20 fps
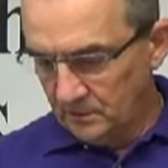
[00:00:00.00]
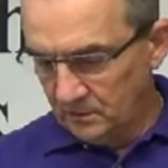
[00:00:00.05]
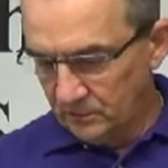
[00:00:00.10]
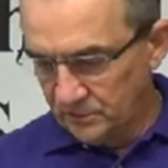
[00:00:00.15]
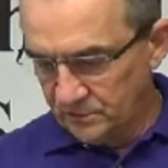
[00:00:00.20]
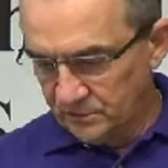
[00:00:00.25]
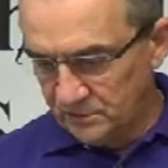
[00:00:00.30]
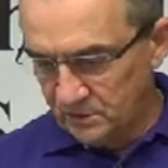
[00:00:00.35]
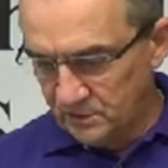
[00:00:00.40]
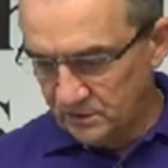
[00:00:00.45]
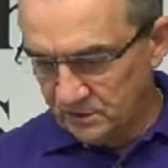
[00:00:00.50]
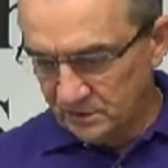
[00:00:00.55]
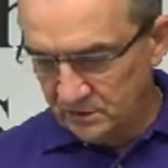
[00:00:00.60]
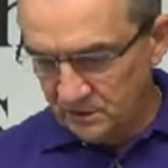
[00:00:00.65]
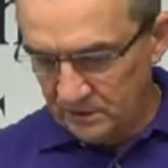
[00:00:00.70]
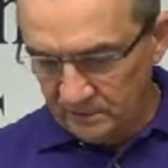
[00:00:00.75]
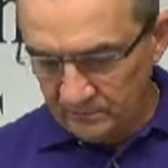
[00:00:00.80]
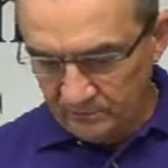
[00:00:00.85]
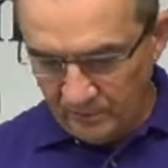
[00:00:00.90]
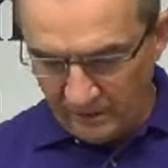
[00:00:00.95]
The Christian is
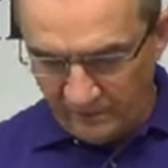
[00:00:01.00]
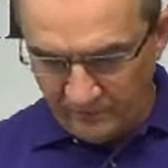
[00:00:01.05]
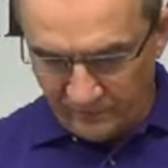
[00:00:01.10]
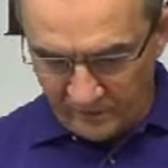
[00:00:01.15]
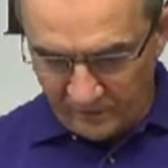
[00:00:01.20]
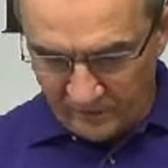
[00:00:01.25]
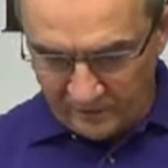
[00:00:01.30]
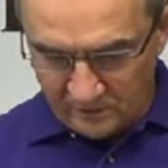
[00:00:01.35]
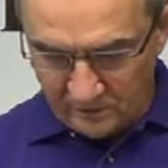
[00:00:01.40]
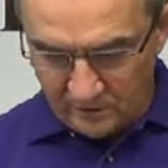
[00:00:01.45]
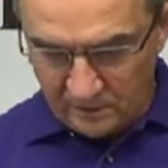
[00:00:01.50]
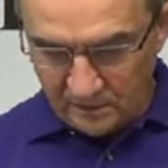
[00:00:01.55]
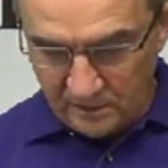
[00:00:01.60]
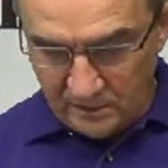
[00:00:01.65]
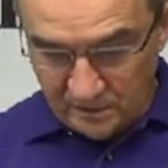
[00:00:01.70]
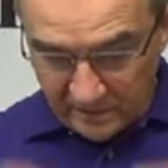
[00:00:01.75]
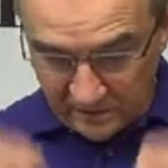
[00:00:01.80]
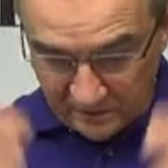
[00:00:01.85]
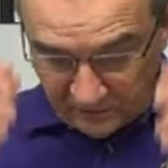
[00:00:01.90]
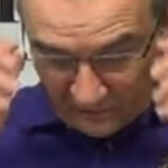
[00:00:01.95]
to live by faith. The
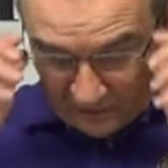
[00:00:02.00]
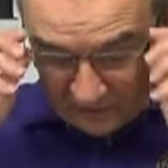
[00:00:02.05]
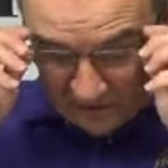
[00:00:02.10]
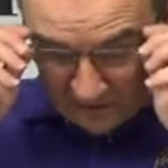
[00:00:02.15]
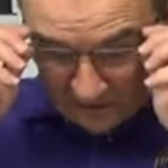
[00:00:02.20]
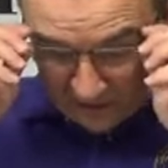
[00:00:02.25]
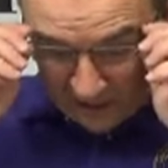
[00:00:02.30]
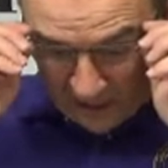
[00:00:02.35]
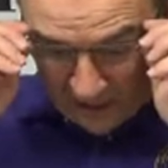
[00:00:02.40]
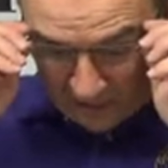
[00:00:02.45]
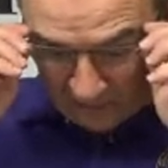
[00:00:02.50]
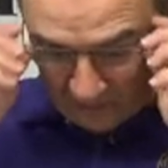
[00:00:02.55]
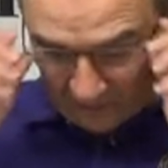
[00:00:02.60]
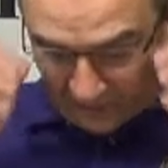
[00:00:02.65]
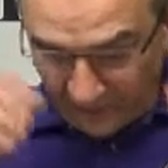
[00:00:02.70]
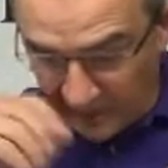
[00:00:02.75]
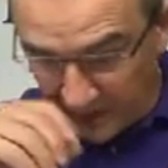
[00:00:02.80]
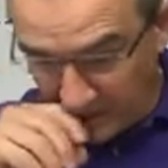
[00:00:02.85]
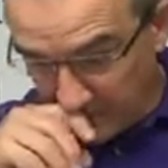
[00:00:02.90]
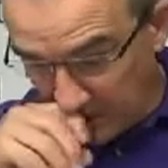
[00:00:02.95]
ESV and the
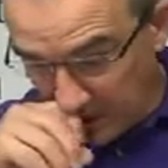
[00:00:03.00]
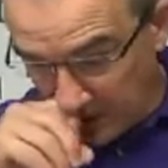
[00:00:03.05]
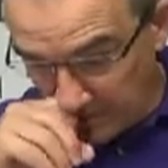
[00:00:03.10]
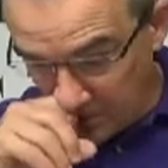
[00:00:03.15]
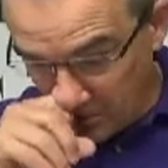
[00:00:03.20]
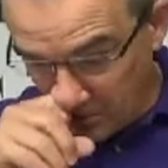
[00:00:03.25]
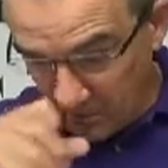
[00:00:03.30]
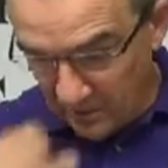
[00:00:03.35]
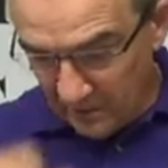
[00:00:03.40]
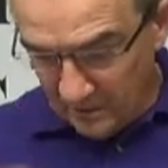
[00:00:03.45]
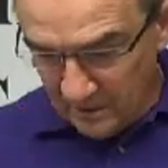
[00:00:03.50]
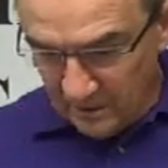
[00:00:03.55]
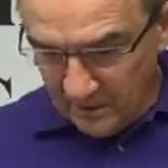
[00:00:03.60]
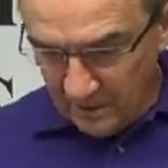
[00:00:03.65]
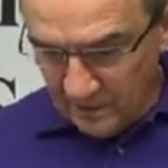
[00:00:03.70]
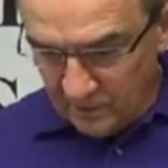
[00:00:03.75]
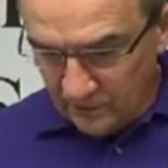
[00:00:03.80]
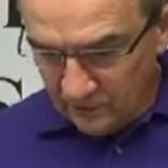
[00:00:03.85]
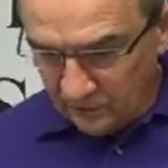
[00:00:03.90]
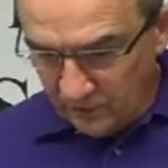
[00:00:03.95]
Amplified Bible
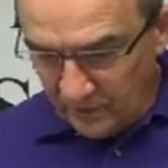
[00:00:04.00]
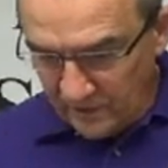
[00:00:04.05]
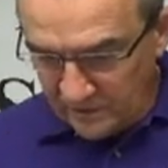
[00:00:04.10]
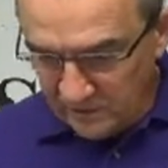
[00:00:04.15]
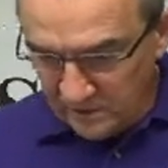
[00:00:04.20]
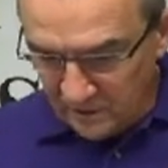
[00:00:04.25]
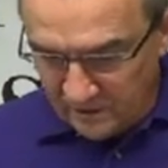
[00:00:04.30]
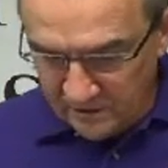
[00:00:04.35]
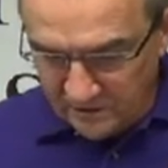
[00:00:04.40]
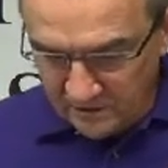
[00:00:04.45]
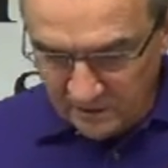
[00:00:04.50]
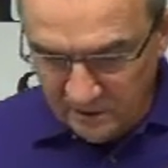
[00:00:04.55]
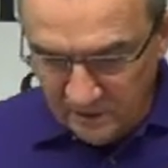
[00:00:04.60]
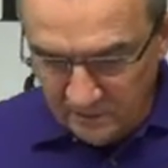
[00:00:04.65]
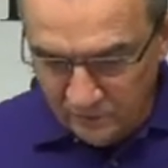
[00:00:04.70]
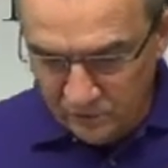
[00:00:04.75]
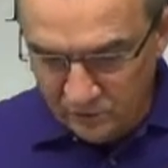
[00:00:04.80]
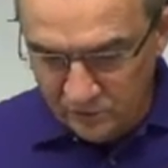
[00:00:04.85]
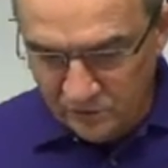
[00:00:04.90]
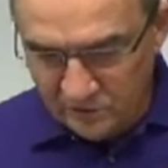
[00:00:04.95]
translates
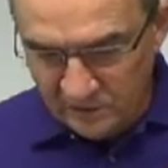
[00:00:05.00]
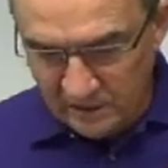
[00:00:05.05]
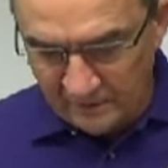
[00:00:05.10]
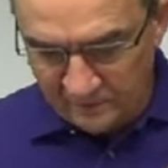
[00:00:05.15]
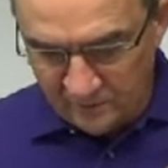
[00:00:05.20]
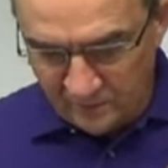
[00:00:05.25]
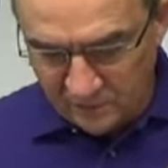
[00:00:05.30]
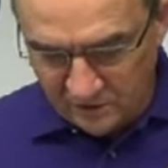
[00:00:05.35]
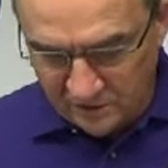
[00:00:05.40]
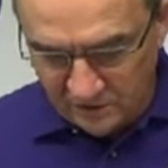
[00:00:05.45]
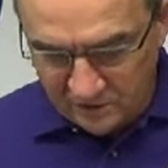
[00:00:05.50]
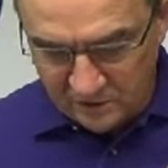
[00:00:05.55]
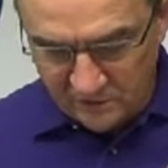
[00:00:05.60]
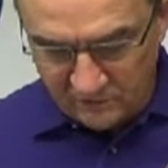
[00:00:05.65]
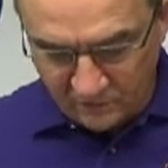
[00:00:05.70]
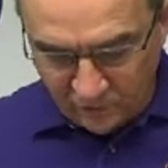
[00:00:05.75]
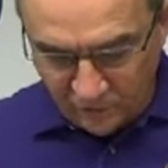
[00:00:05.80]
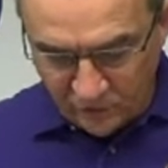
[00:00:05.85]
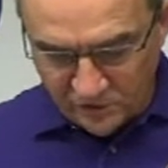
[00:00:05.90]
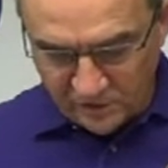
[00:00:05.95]
Hebrews chapter 6
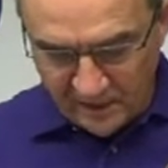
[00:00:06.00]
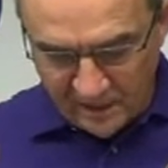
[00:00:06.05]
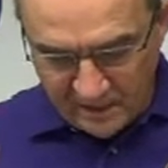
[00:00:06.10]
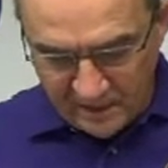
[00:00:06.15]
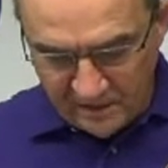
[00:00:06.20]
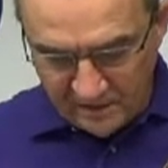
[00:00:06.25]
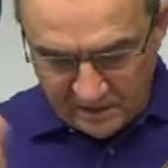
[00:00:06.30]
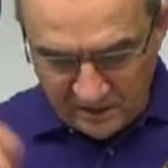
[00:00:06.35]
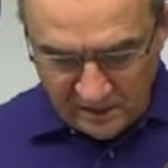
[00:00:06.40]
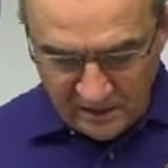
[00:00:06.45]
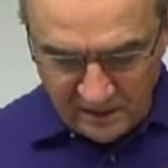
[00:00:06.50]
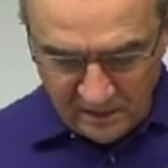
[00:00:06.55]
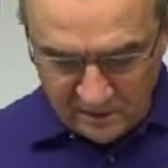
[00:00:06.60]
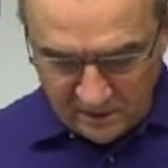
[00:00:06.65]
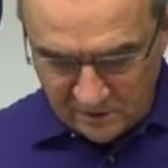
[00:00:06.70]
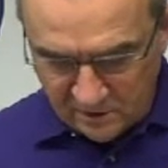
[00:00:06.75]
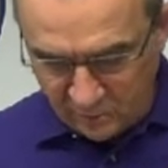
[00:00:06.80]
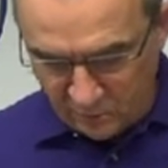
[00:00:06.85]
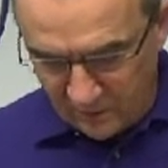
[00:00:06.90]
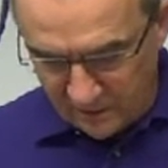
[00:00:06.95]
verse 18
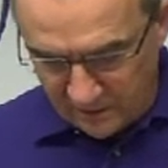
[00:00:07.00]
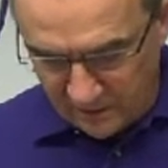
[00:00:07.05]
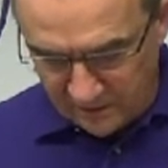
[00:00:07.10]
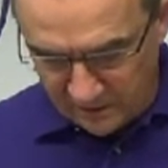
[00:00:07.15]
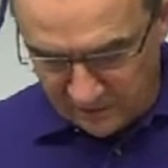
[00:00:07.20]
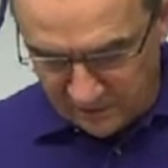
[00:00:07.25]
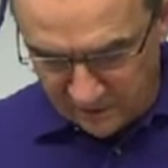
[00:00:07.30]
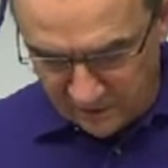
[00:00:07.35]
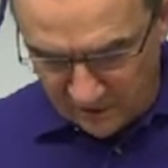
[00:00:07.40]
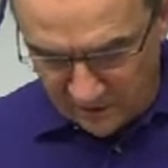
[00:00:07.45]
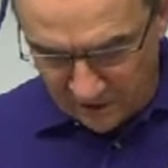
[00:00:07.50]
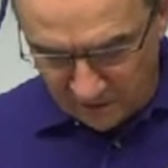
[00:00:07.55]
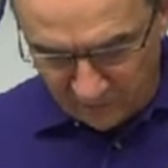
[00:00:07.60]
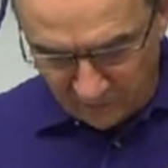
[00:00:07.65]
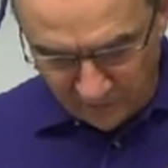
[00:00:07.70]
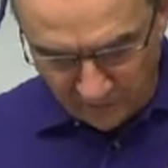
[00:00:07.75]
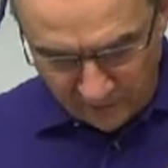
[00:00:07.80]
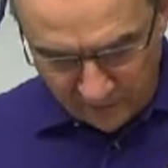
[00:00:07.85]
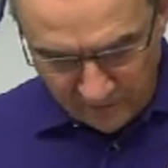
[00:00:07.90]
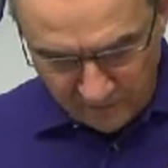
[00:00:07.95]
this way, listen
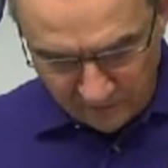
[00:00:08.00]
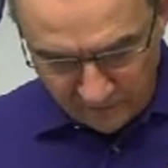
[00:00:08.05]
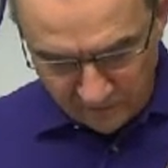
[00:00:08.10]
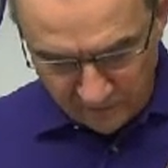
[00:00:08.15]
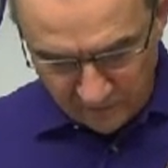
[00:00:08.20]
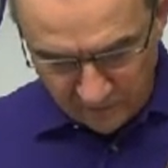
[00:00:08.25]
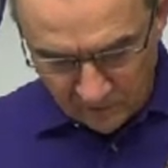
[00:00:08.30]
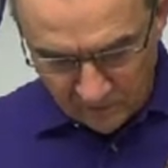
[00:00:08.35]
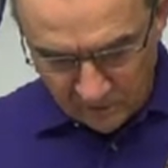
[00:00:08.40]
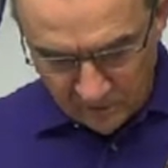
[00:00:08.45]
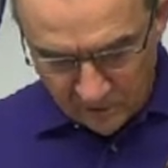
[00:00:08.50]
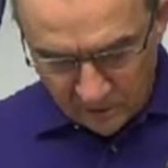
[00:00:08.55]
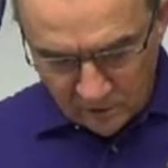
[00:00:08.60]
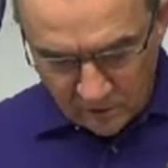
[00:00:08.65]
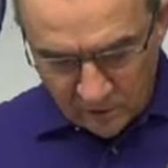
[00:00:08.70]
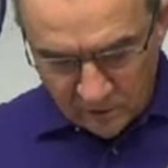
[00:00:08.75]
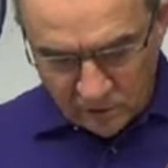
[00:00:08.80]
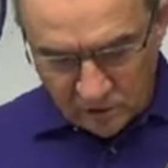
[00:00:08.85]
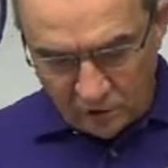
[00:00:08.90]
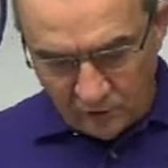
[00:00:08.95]
carefully,
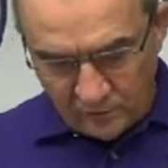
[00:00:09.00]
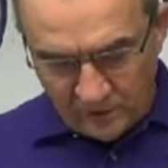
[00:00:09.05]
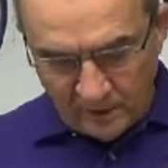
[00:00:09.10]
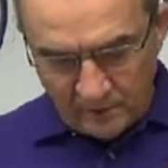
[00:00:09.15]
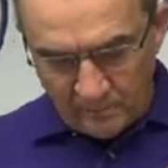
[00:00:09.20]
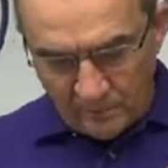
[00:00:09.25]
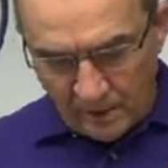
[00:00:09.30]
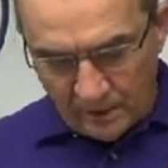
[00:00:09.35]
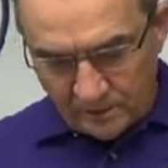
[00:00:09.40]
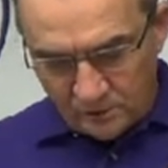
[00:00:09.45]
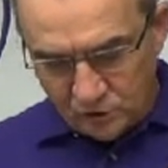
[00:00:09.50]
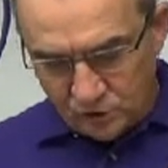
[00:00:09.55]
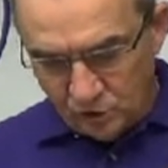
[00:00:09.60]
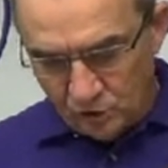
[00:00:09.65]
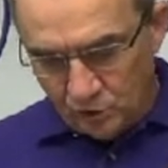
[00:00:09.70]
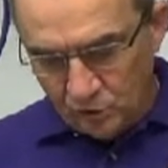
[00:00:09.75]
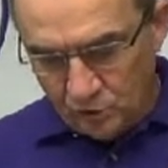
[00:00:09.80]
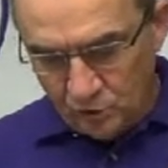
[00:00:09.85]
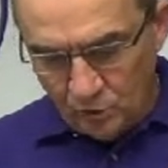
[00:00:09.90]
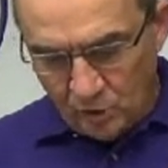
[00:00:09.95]
so that by
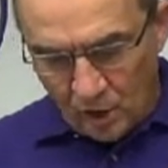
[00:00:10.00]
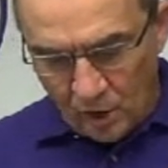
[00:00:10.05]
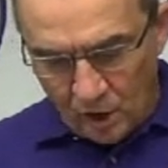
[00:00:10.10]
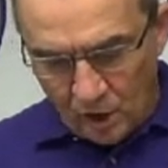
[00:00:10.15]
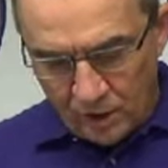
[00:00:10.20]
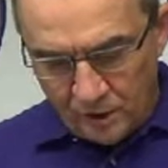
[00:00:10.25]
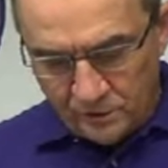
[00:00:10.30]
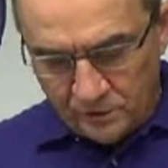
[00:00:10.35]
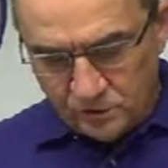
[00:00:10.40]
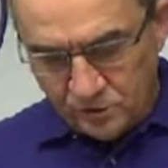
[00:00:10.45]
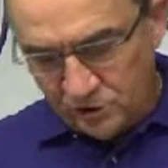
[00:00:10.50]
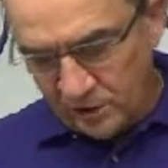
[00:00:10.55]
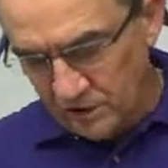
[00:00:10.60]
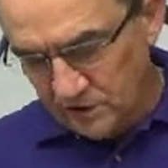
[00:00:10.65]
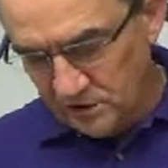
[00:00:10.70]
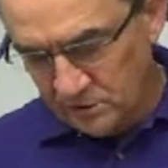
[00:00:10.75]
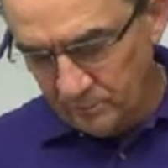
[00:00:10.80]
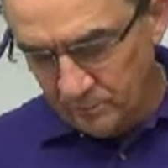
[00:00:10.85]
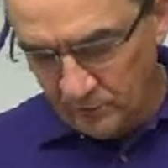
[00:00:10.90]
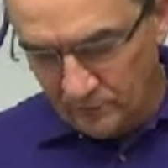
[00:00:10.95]
two
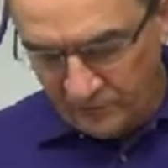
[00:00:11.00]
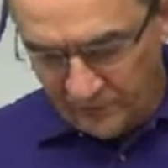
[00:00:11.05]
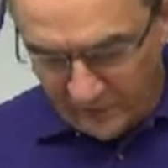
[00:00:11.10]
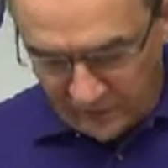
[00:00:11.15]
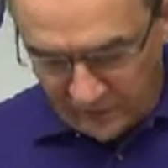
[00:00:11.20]
unchangeable